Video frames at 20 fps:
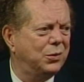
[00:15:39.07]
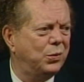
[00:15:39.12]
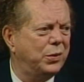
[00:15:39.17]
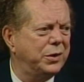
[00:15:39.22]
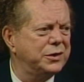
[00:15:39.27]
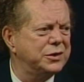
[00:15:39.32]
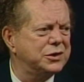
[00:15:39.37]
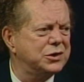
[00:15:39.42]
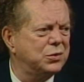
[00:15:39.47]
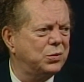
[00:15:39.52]

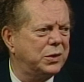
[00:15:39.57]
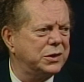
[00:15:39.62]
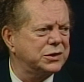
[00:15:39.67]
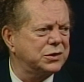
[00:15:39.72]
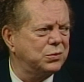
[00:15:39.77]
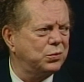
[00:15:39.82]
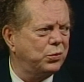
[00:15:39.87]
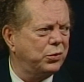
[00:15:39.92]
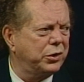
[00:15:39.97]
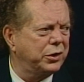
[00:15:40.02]
No wonder it
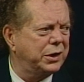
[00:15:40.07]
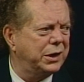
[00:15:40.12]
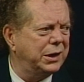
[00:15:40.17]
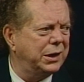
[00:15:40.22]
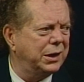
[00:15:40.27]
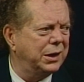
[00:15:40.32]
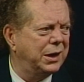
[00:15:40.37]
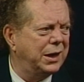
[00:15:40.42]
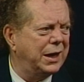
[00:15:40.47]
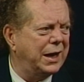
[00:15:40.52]
wasn't
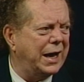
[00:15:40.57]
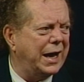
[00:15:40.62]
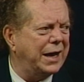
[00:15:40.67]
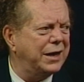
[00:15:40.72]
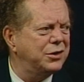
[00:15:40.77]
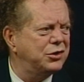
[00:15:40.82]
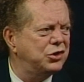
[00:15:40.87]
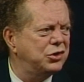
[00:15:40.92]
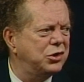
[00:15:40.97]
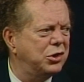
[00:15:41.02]
working.
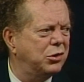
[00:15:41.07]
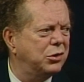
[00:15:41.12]
How did